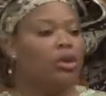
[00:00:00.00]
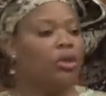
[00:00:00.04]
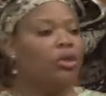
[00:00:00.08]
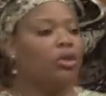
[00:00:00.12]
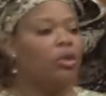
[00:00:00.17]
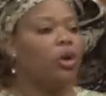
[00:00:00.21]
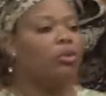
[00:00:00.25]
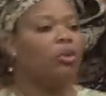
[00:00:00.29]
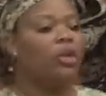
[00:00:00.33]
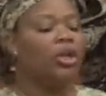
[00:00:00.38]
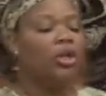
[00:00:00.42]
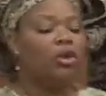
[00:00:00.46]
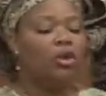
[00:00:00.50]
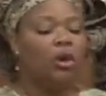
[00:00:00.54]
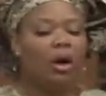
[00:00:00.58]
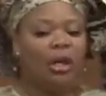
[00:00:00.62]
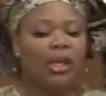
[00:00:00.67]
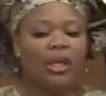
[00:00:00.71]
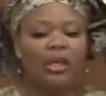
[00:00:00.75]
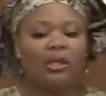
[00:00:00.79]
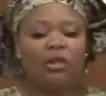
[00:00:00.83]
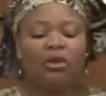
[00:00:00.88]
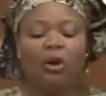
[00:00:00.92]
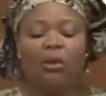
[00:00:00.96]
So we
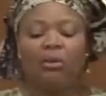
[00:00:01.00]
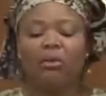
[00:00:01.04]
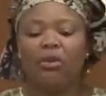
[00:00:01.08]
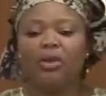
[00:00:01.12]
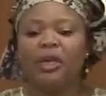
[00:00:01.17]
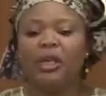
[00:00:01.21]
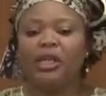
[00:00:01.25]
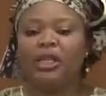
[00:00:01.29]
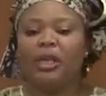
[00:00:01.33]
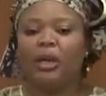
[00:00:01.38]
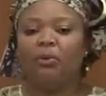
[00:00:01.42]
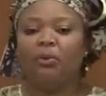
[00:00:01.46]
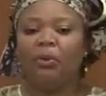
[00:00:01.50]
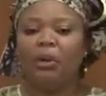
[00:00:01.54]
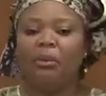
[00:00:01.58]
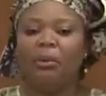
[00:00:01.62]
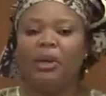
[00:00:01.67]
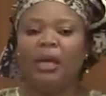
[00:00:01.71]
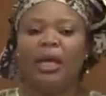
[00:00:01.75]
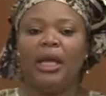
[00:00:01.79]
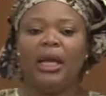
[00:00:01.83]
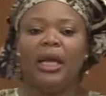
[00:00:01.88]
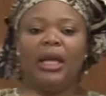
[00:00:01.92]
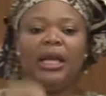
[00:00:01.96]
told these community
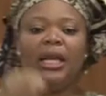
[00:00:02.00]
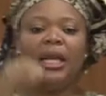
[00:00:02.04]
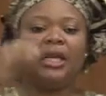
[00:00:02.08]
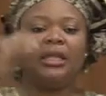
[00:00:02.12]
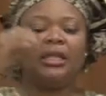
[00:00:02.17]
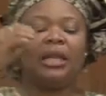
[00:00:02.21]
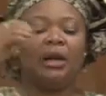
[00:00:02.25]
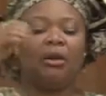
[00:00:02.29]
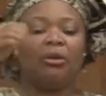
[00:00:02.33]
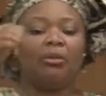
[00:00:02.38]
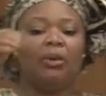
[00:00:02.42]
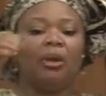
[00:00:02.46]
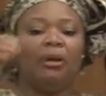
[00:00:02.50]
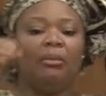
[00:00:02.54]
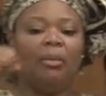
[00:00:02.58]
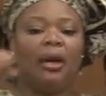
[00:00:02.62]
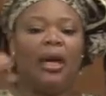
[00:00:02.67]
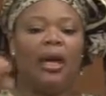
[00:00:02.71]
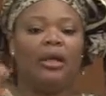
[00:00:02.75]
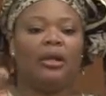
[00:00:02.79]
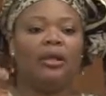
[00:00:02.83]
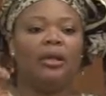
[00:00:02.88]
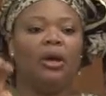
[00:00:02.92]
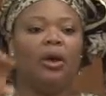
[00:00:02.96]
women in this
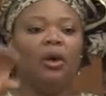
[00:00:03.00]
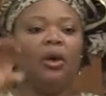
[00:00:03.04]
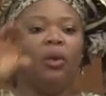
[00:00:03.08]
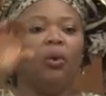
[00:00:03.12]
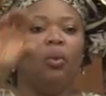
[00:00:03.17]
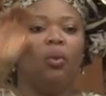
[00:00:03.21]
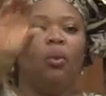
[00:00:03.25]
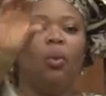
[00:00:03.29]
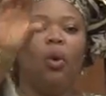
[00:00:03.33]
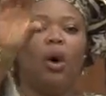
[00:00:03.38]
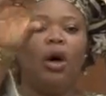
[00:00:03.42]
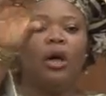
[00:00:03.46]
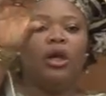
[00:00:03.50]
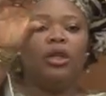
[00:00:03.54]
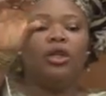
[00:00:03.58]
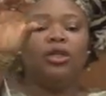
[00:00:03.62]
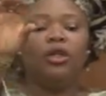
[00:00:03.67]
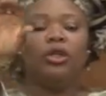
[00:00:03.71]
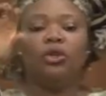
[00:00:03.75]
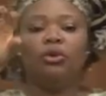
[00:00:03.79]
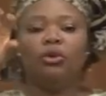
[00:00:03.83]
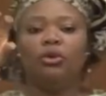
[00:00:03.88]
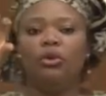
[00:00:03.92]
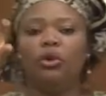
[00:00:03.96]
agreement,
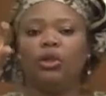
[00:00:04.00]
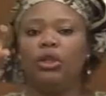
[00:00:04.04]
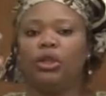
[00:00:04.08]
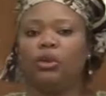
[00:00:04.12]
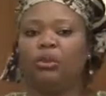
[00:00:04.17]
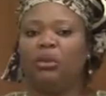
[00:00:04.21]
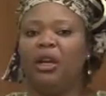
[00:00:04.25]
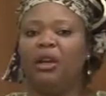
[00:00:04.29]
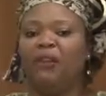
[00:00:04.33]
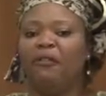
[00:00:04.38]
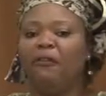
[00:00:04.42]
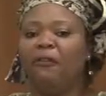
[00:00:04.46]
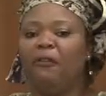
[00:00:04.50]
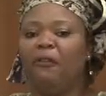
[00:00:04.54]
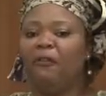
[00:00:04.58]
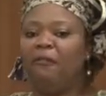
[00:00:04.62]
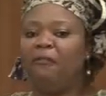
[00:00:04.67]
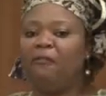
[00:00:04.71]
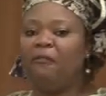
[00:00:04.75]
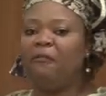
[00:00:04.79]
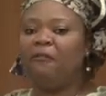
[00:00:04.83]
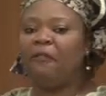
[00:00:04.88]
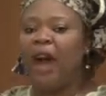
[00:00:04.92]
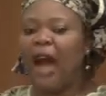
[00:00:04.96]
one, two, three, four,
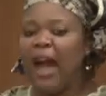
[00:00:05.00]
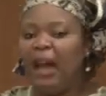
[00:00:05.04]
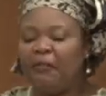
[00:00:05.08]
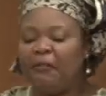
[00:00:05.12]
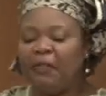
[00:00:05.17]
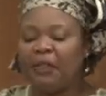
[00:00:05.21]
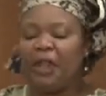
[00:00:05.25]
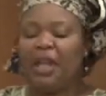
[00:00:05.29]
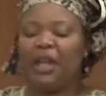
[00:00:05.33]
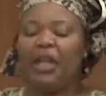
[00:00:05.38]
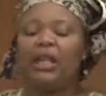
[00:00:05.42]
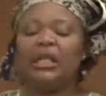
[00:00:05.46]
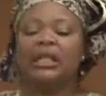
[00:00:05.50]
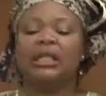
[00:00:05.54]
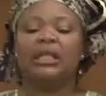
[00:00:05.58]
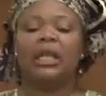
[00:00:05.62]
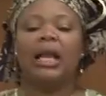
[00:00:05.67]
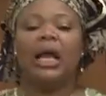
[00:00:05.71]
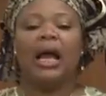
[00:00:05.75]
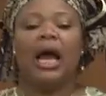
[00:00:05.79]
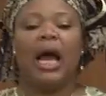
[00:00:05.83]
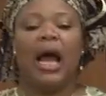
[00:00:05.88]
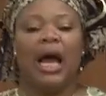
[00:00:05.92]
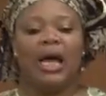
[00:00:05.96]
five
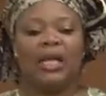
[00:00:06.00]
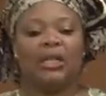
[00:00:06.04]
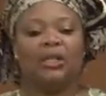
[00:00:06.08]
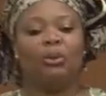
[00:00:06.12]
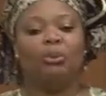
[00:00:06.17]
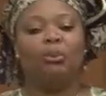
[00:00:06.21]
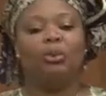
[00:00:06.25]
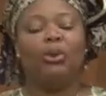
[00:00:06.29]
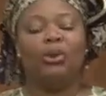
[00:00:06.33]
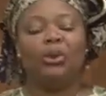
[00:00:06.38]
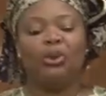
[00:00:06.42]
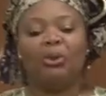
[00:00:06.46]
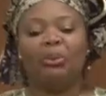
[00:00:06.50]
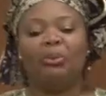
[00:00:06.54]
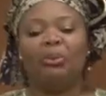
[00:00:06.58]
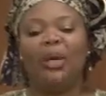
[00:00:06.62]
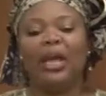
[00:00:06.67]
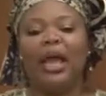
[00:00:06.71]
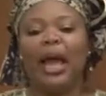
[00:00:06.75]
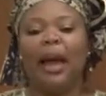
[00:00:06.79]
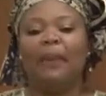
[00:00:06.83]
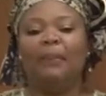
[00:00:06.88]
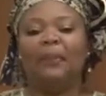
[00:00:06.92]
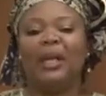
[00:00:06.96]
things are supposed to
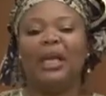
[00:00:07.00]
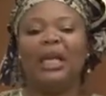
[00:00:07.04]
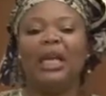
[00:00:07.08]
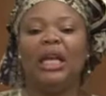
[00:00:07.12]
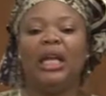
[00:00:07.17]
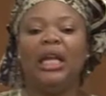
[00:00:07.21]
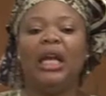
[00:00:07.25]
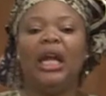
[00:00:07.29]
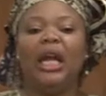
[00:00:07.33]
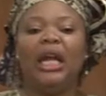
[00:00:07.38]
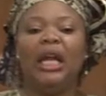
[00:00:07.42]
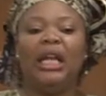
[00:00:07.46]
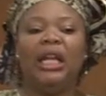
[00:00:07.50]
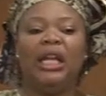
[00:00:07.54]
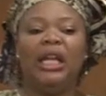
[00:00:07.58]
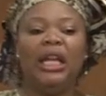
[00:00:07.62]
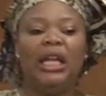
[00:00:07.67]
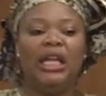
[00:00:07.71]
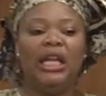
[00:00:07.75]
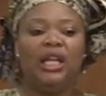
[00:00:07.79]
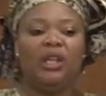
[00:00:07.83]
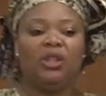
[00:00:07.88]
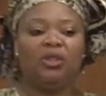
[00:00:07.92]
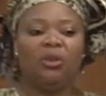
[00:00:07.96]
be happening
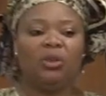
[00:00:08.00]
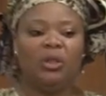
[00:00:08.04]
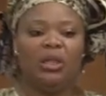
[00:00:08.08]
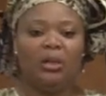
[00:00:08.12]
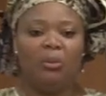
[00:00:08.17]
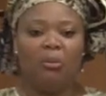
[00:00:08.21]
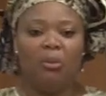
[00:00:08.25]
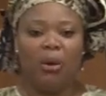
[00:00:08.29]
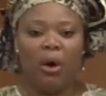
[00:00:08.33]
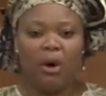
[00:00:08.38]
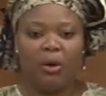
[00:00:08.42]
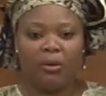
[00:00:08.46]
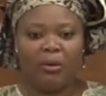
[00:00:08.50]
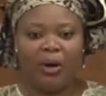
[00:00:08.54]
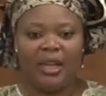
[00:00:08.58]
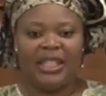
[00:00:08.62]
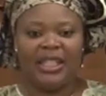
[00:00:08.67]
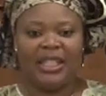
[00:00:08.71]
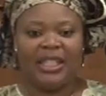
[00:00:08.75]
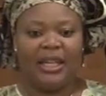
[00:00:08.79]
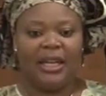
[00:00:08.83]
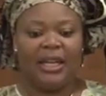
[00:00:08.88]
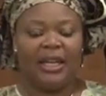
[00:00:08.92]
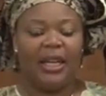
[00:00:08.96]
leading to
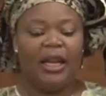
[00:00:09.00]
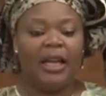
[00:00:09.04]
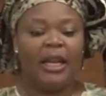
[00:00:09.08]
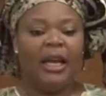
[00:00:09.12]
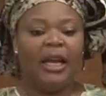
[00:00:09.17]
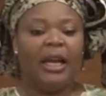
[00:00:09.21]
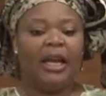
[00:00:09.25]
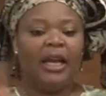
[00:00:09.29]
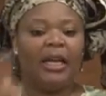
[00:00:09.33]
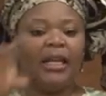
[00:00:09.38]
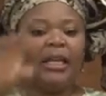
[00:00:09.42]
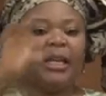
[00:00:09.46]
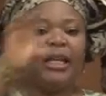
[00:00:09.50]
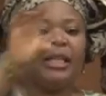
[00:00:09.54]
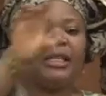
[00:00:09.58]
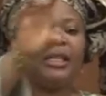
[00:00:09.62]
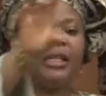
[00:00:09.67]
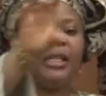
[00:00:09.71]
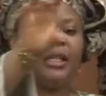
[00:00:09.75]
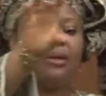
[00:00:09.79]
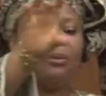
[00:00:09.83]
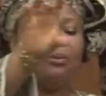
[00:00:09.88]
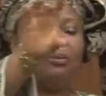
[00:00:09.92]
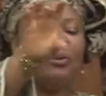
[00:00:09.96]
democracy.
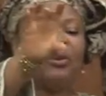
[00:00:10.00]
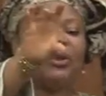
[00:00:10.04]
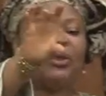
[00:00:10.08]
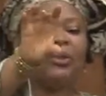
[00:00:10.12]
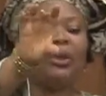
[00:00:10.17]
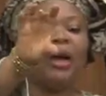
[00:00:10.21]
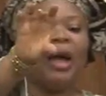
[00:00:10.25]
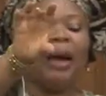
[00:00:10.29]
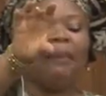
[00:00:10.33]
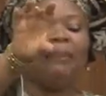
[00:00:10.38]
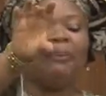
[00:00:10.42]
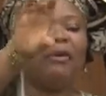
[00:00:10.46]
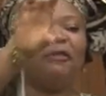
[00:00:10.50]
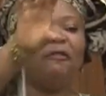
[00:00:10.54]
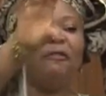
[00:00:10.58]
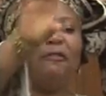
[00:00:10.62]
This is supposed to happen